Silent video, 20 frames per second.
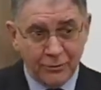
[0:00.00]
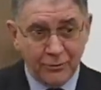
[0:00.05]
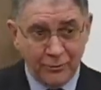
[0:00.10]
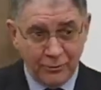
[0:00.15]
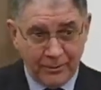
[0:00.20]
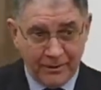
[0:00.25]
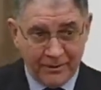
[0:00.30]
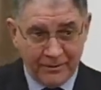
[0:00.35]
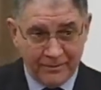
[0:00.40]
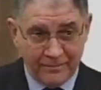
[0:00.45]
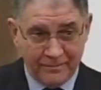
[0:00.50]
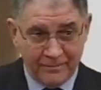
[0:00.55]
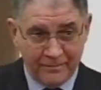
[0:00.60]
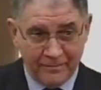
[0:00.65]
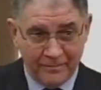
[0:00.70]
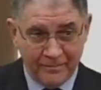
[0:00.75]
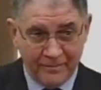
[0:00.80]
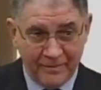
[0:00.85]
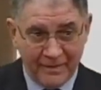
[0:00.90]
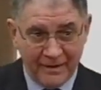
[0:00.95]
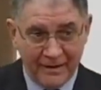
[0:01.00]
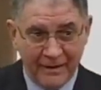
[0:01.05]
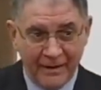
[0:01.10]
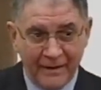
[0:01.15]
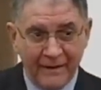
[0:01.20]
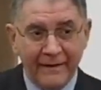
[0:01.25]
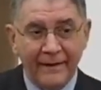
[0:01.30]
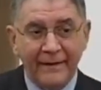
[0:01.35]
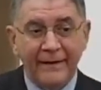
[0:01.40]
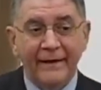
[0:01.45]
truth.
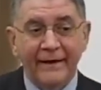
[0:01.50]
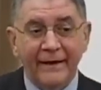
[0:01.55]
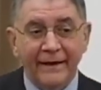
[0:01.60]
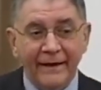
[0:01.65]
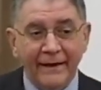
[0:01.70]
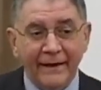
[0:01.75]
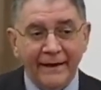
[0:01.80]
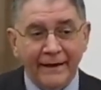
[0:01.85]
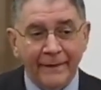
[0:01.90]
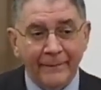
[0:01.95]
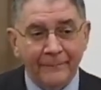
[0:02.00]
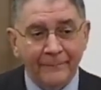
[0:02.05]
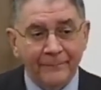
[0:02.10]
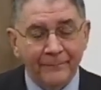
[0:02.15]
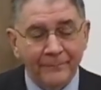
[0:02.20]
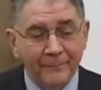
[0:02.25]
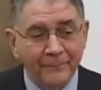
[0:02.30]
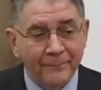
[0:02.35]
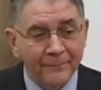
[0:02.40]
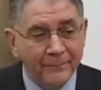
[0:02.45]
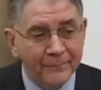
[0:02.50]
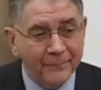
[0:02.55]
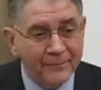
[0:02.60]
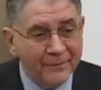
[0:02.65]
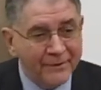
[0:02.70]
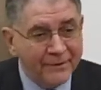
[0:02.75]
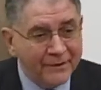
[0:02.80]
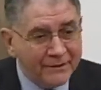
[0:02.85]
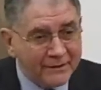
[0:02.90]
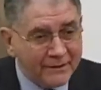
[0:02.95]
Um,
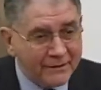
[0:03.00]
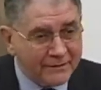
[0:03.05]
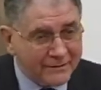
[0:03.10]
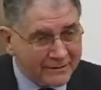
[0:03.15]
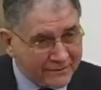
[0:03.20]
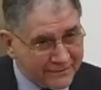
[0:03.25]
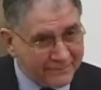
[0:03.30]
the